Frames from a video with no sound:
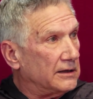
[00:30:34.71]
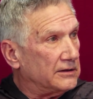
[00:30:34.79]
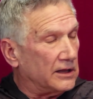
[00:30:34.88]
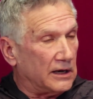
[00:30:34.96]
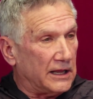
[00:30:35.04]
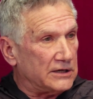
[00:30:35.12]

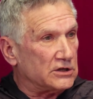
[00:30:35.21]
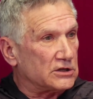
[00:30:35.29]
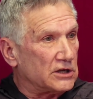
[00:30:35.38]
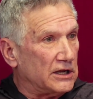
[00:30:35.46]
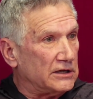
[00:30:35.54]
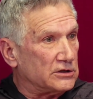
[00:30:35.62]
the
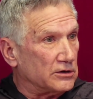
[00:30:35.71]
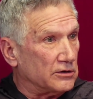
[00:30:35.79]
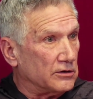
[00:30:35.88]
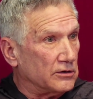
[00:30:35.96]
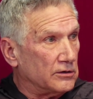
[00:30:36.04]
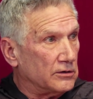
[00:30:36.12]

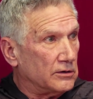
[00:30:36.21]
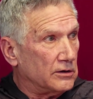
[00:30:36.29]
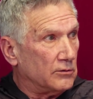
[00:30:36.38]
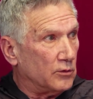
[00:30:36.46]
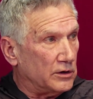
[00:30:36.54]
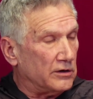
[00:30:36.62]
legislature,
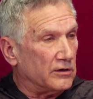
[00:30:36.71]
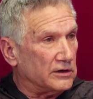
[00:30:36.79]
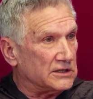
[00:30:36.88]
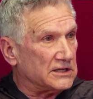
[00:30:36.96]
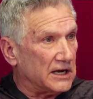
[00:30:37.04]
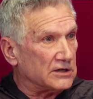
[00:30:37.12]
when they're
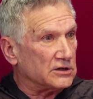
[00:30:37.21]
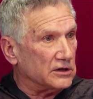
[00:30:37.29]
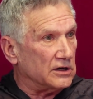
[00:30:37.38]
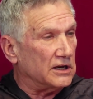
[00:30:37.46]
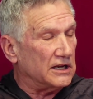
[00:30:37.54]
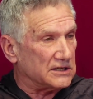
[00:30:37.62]
in
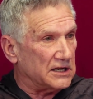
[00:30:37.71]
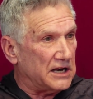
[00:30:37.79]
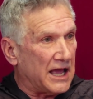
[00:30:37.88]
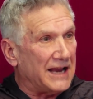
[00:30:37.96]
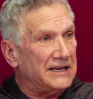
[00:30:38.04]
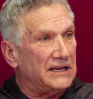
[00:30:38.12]
session, is a
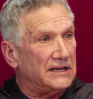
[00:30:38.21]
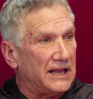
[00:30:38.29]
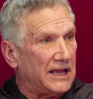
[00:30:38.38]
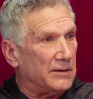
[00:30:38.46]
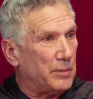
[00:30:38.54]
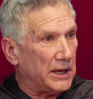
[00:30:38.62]

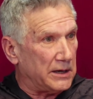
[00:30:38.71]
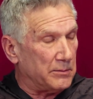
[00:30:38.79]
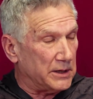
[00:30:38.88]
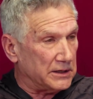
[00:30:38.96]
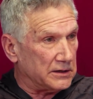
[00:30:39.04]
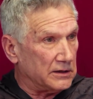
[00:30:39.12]
90-day
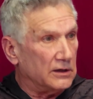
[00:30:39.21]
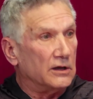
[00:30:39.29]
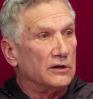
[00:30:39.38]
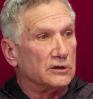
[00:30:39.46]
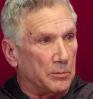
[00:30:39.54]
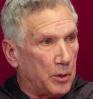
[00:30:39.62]
impediment
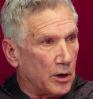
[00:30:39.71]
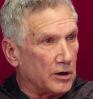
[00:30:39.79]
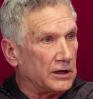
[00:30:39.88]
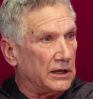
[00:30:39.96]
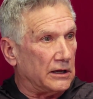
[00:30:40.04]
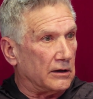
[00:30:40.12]
to
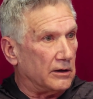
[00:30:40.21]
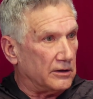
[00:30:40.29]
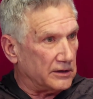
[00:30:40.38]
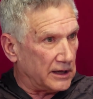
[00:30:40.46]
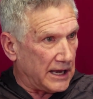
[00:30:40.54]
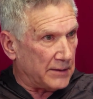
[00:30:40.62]
parking
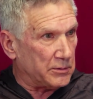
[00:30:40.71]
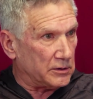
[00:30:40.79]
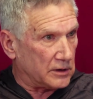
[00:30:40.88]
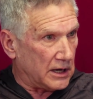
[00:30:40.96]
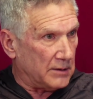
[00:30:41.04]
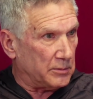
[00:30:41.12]
on the Capitol
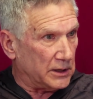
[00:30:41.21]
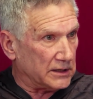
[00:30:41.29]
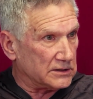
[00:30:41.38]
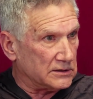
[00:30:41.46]
complex.